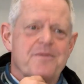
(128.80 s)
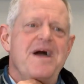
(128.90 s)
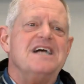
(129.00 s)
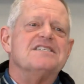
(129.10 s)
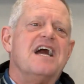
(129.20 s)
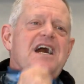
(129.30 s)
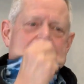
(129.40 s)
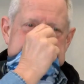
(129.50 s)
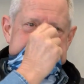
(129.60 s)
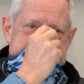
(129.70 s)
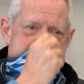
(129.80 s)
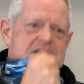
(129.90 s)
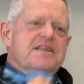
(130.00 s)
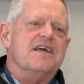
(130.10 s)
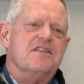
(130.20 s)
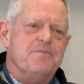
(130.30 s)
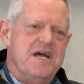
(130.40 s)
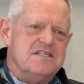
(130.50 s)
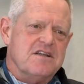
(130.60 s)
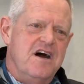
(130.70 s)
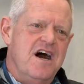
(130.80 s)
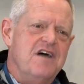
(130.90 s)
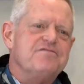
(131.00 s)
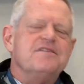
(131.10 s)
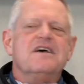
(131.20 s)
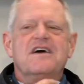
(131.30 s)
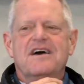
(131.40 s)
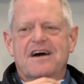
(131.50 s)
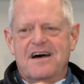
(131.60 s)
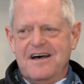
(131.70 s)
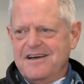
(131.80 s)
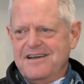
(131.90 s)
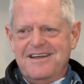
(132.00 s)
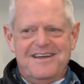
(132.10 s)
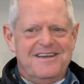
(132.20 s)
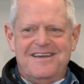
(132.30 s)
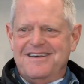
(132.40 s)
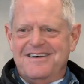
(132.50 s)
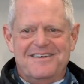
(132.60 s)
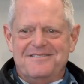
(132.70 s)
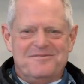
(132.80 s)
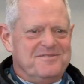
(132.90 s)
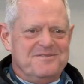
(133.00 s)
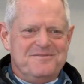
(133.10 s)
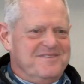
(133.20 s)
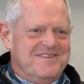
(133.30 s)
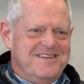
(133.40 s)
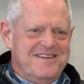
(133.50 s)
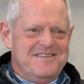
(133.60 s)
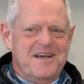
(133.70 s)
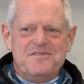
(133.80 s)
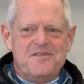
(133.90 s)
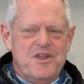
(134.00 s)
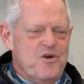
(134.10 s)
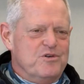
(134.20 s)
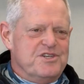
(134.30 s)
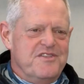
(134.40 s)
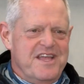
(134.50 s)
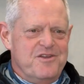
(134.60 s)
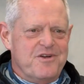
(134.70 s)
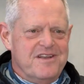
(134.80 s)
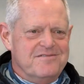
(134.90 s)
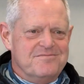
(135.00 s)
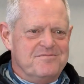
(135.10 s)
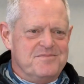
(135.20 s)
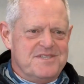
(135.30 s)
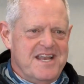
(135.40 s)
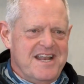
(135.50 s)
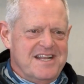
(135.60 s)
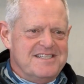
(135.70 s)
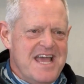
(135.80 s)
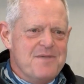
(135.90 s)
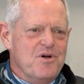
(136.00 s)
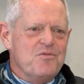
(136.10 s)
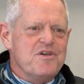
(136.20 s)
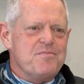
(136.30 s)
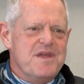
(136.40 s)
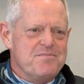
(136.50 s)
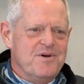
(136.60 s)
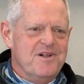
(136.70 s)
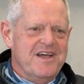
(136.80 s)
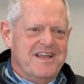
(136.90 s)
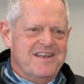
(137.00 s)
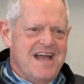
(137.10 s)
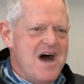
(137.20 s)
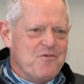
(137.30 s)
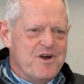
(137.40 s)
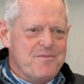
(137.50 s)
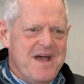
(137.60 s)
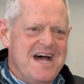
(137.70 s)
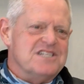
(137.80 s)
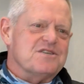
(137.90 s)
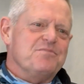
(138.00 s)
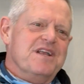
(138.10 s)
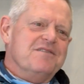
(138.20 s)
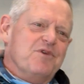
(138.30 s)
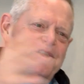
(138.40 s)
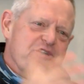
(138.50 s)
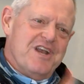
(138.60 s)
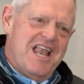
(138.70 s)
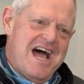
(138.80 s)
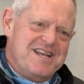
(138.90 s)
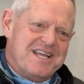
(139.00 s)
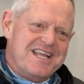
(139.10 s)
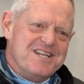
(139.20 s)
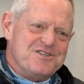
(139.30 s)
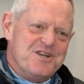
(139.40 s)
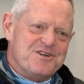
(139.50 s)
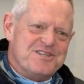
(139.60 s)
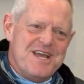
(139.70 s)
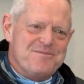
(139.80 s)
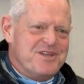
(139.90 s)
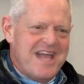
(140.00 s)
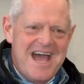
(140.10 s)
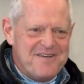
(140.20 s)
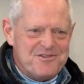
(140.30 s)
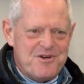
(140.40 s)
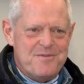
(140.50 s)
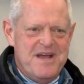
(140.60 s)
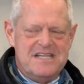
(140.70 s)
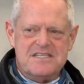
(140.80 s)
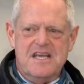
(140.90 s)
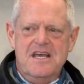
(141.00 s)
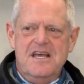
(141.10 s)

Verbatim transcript: their mask on, take their mask off, uh, uh, the notion that you can sit at a table with people and not wear a mask, but when you're in line to get to your table, you have to wear a mask.